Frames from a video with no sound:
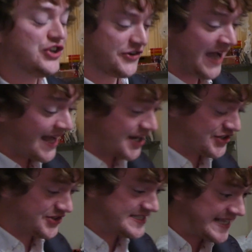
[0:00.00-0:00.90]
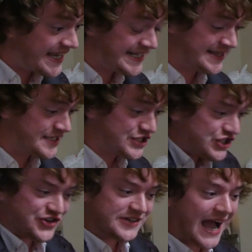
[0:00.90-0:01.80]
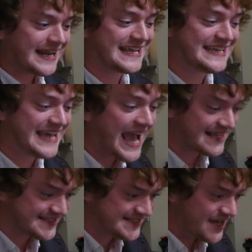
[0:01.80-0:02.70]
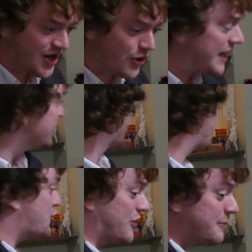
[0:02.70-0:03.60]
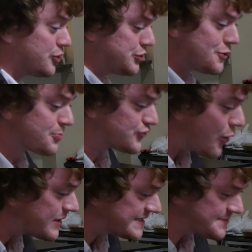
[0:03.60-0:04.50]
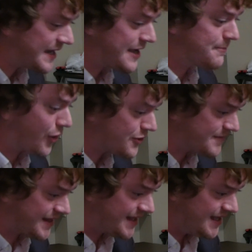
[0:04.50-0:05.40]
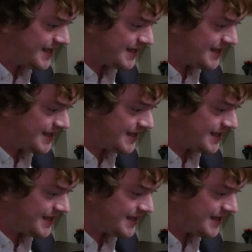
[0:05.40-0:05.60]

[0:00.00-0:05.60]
you're not understanding this. You're not a guest. Okay, you're a criminal. You broke into my apartment.